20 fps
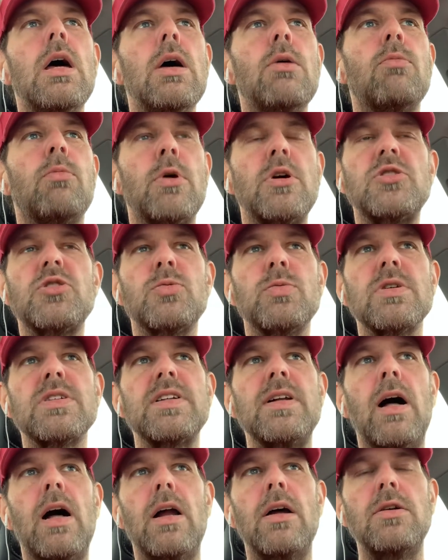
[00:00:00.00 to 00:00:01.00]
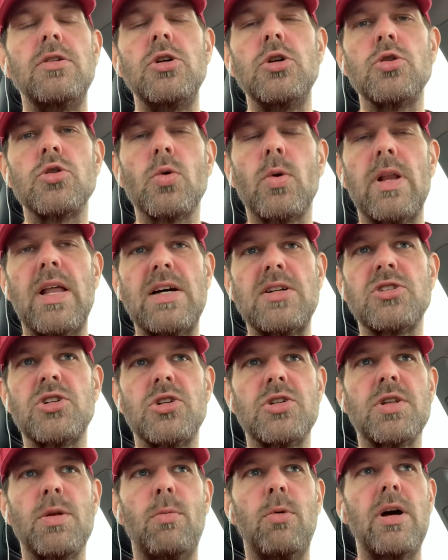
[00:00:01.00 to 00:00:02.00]
which was not unusual. That's
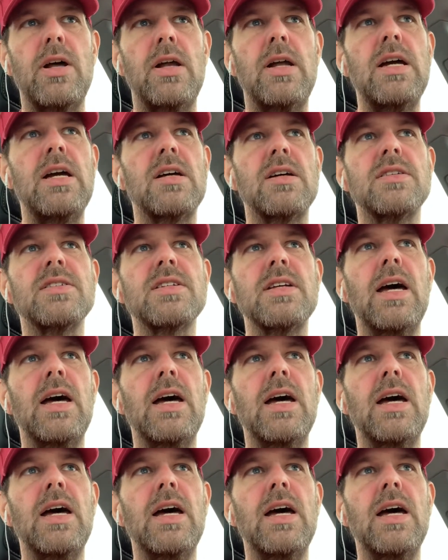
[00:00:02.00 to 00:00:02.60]
just the way it is.